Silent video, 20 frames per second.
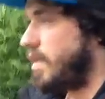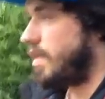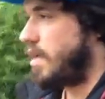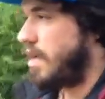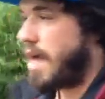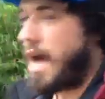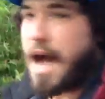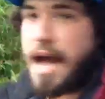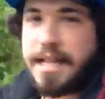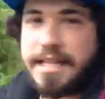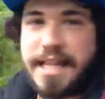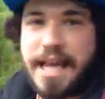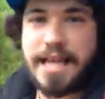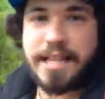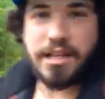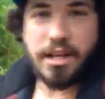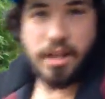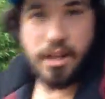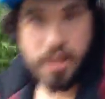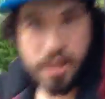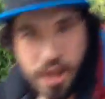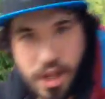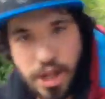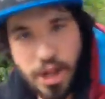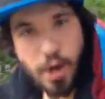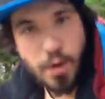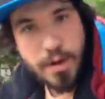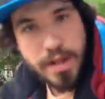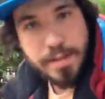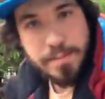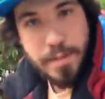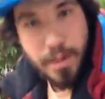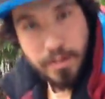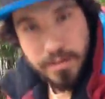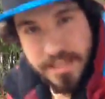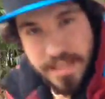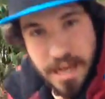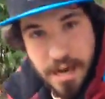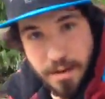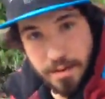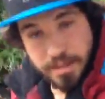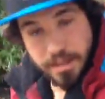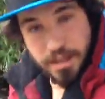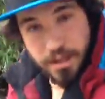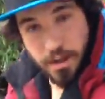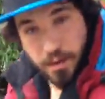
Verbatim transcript: wait, wait, I so take the, the loading poles out, yeah. the